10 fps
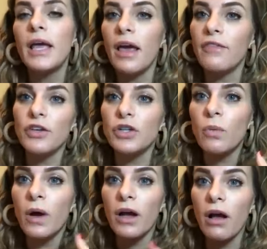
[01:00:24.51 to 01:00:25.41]
If you don't
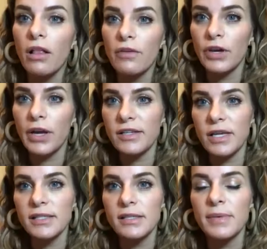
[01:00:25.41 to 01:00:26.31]
want all of your
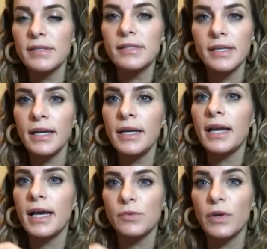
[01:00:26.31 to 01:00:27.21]
hashtags to be seen
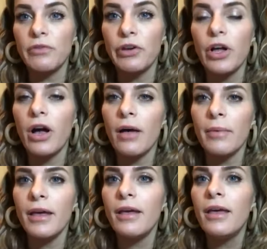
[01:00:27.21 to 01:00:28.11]
as one of your
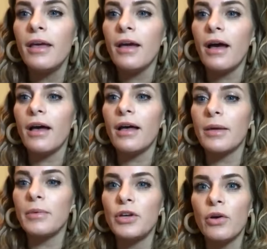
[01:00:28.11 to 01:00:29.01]
comment,
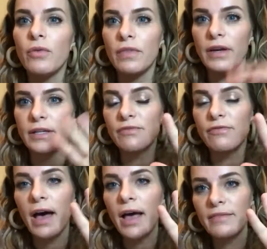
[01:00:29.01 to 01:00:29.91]
know that there's
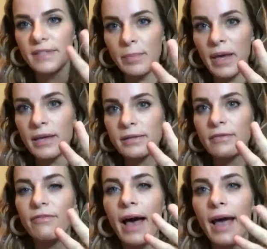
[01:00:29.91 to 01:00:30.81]
5
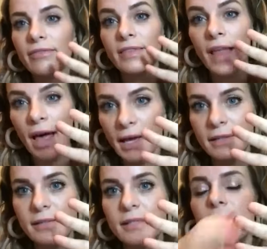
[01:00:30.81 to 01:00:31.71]

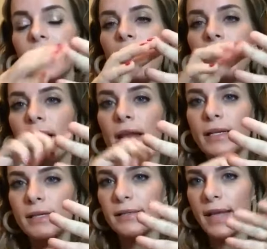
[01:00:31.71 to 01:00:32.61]
lines, and then
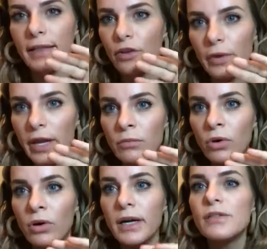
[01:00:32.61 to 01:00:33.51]
it does like the read more.